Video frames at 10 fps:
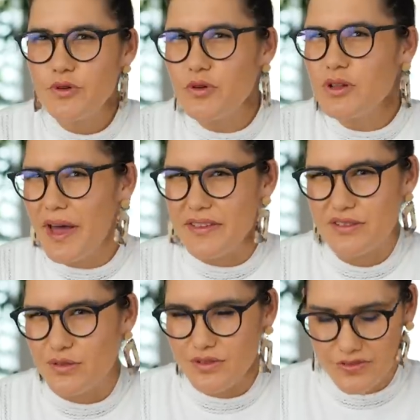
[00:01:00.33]
We're all about the
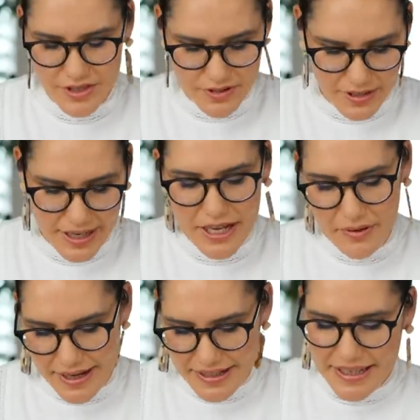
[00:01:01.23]
sauce for this one.
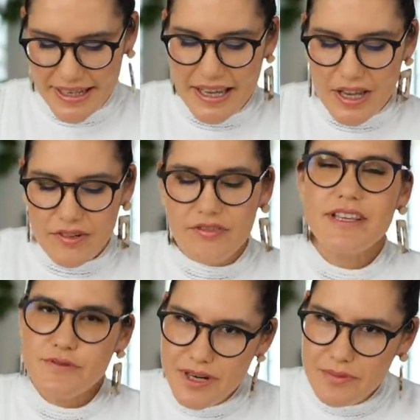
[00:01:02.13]
Anyway, for
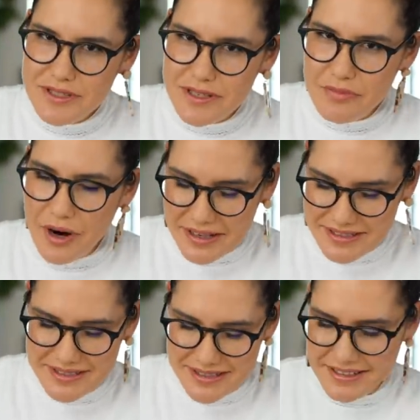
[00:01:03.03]
this one, I'm using
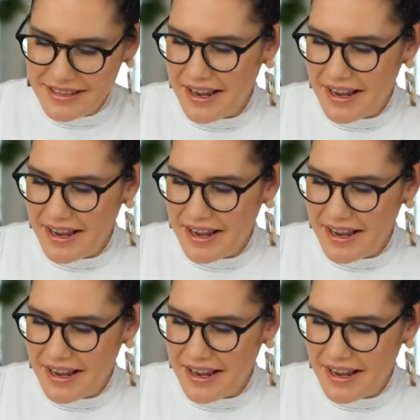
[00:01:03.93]
breast.